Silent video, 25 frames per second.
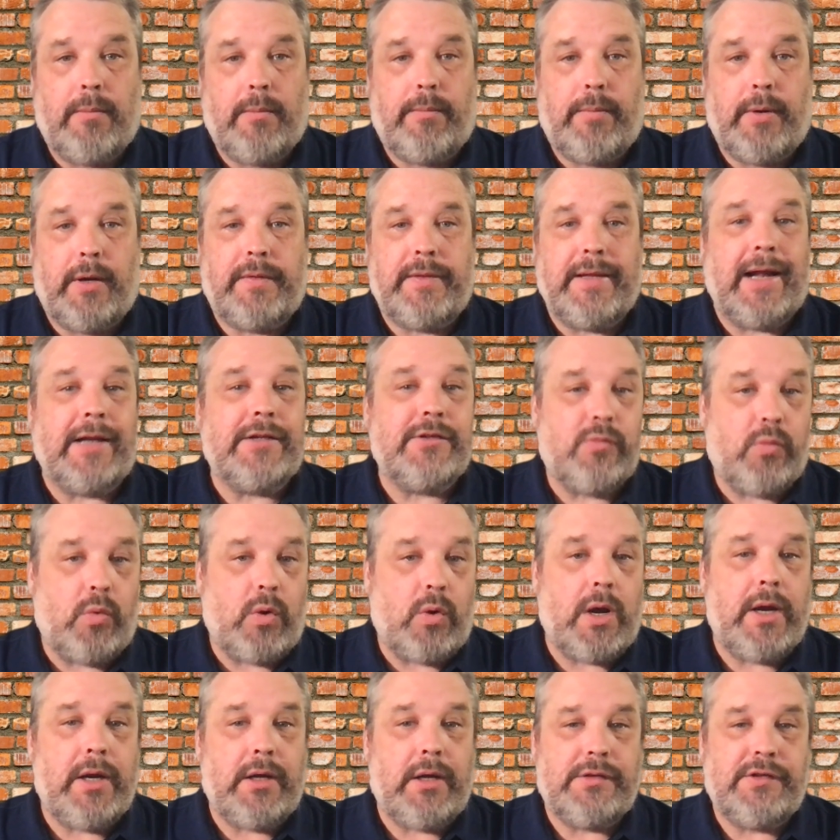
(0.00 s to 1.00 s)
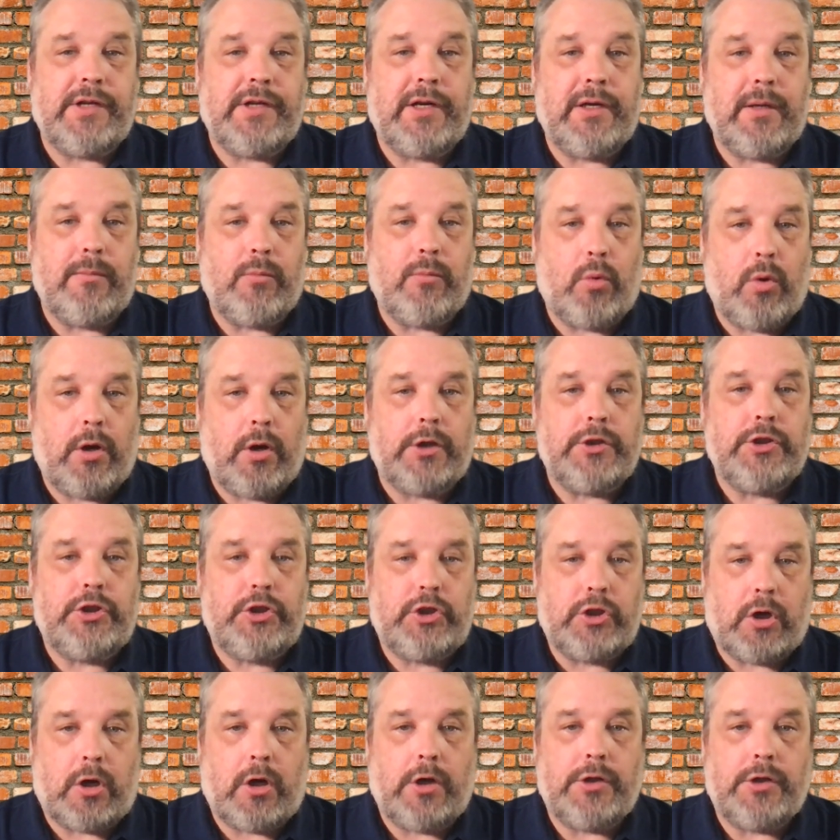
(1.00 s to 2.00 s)
but that's why a second mortgage
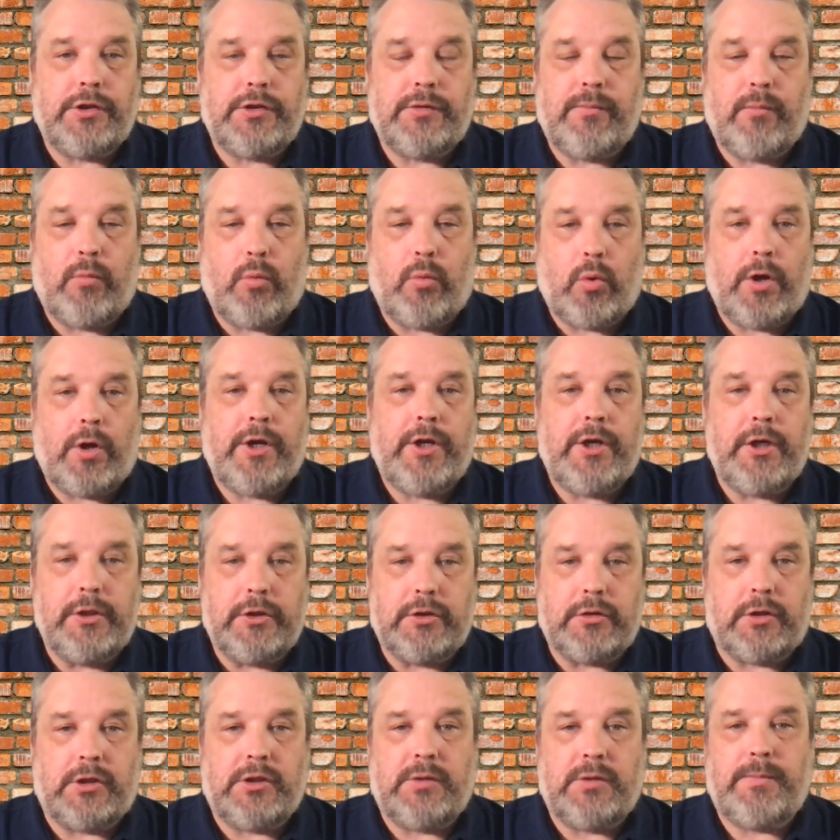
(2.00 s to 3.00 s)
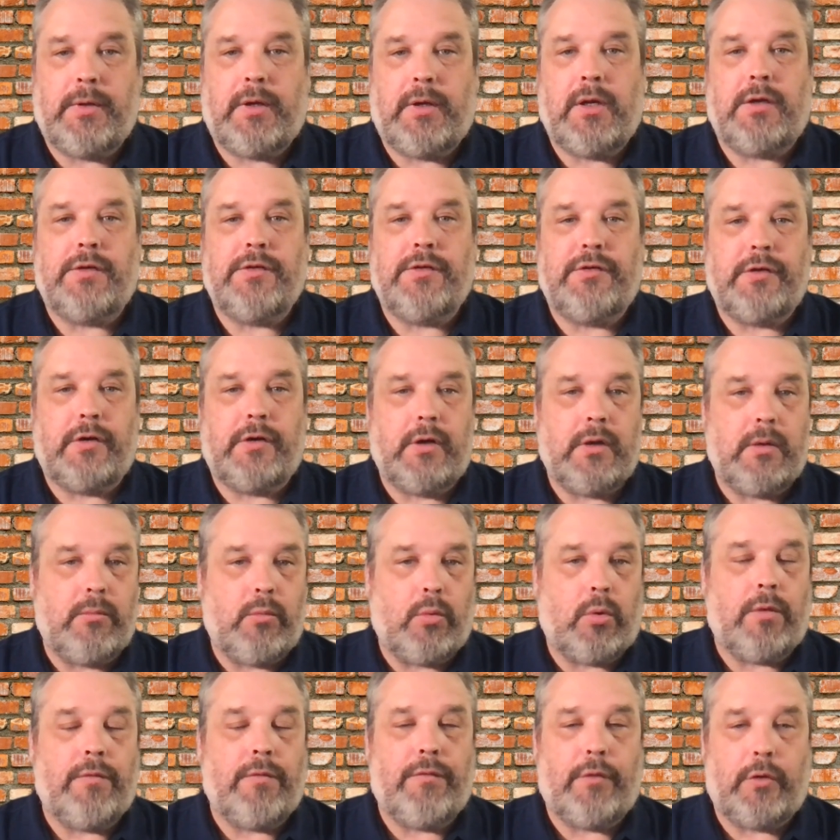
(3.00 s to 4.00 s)
charges more in interest because they're in a
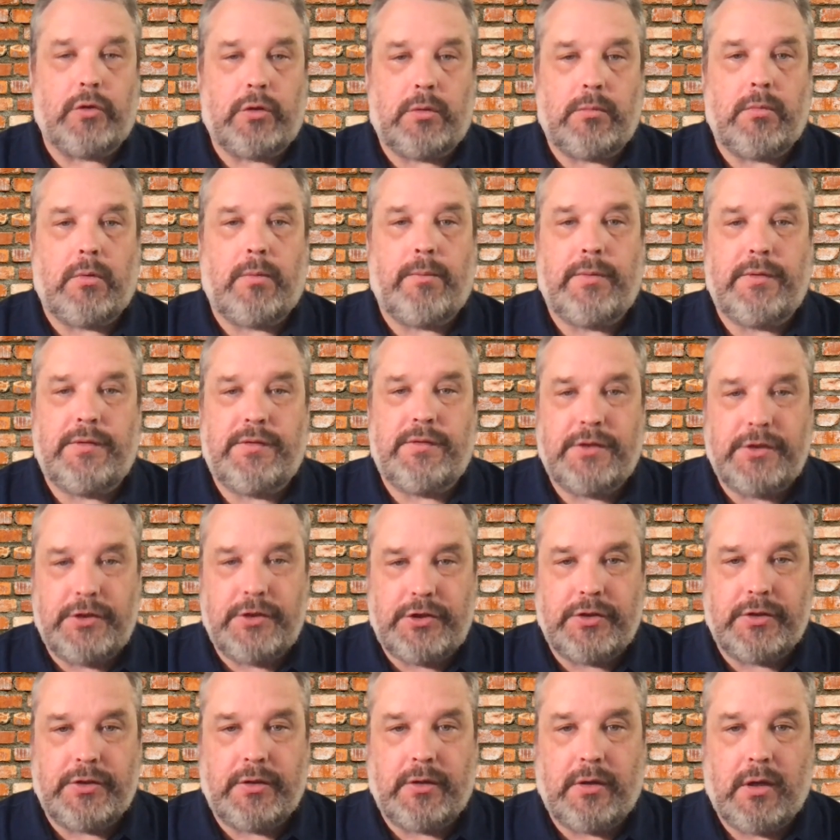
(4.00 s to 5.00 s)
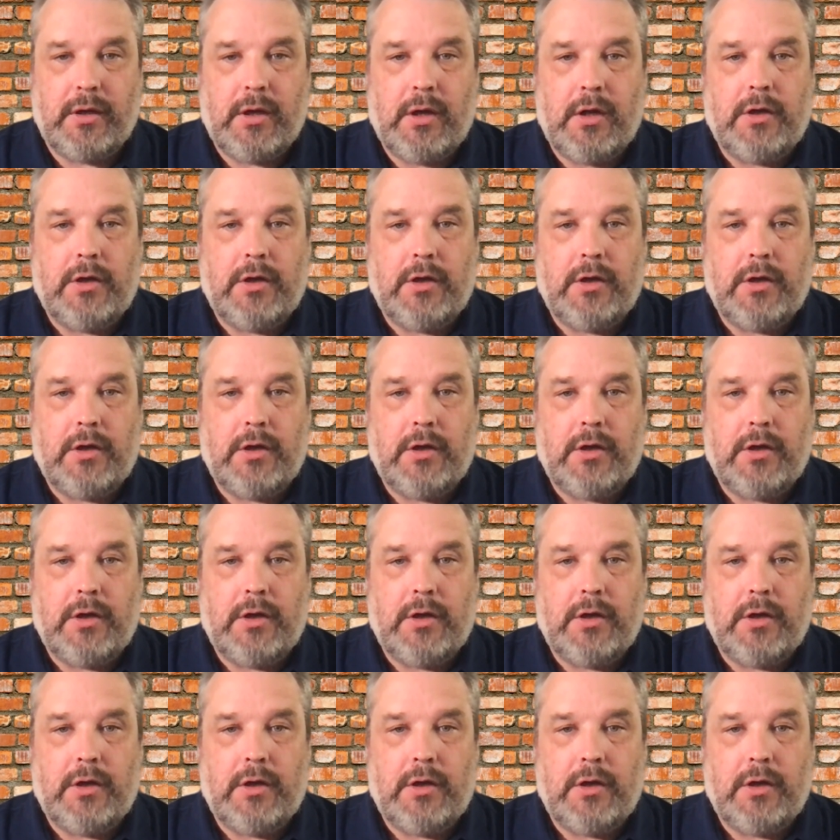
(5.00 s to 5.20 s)
more vulnerable position.